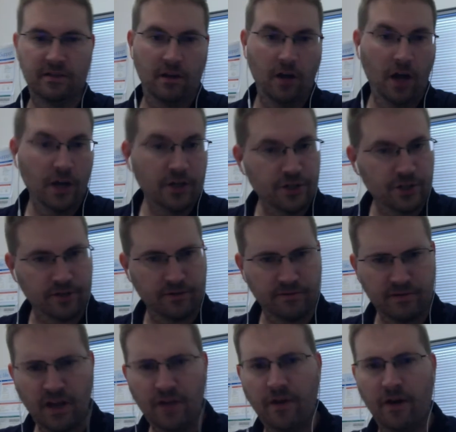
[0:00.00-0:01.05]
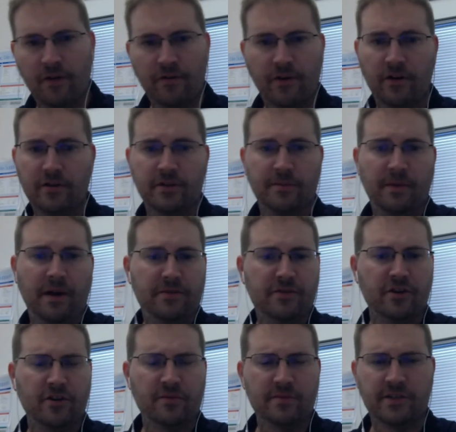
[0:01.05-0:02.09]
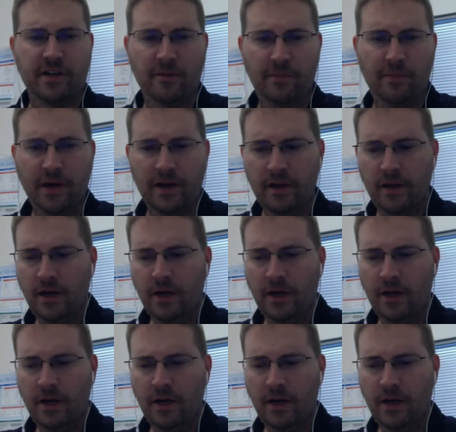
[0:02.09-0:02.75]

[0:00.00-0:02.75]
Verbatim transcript: lunch or yeah there there are some terms there but